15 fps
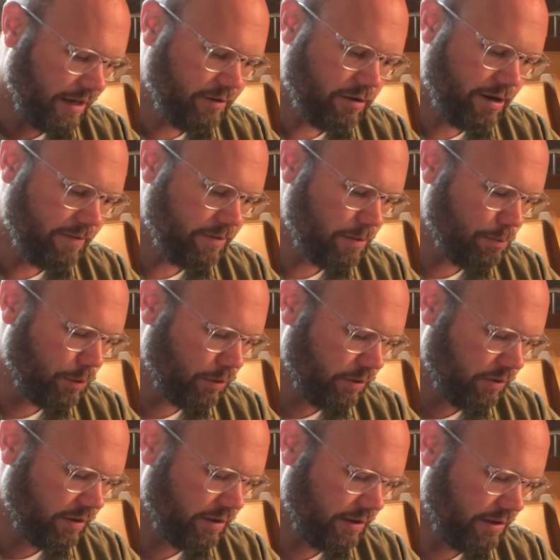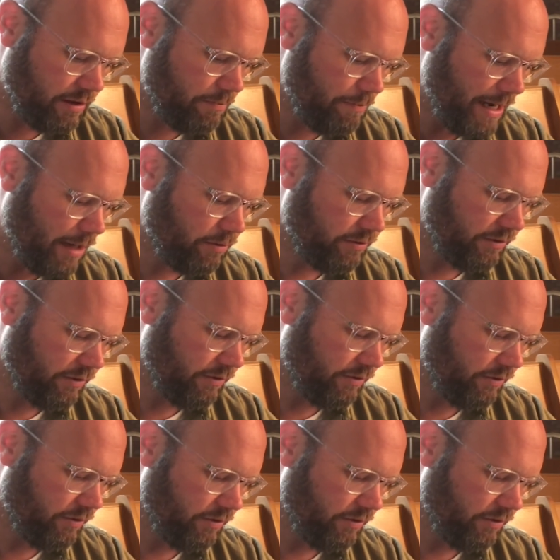know every bird in the mountains,